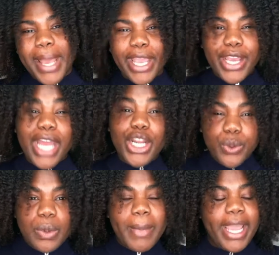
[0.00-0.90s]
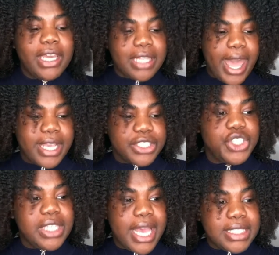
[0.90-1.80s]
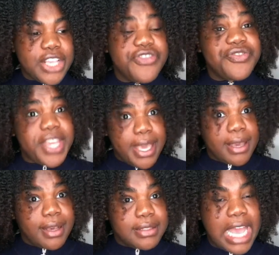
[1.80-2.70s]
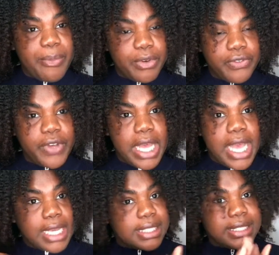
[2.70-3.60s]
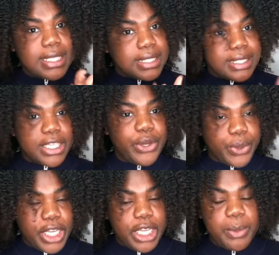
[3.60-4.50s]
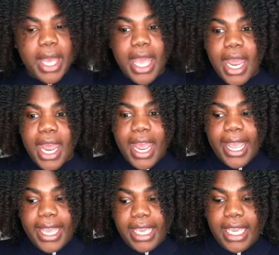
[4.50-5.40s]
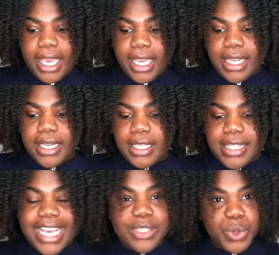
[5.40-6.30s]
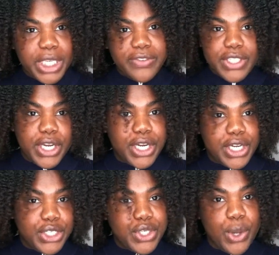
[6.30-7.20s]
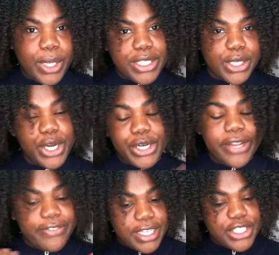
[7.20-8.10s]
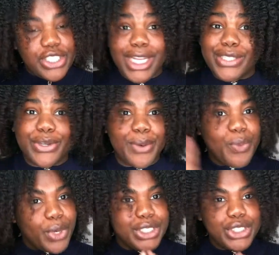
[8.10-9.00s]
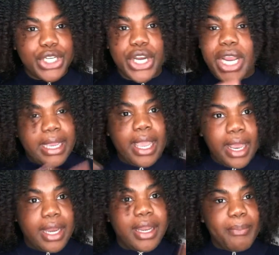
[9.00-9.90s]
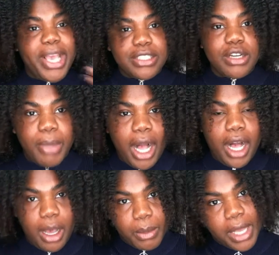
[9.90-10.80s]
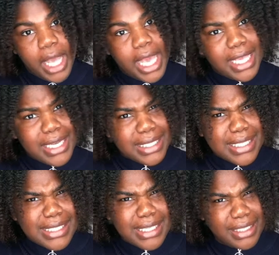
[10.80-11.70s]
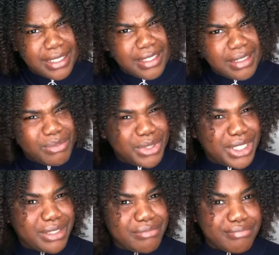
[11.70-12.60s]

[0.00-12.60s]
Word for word: hair, I know what my hair likes. She likes a thick type of consistency cream, and that's what gives her, you know, gives her her definition, gives her her moisture, and makes her bomb. And this isn't ugly, but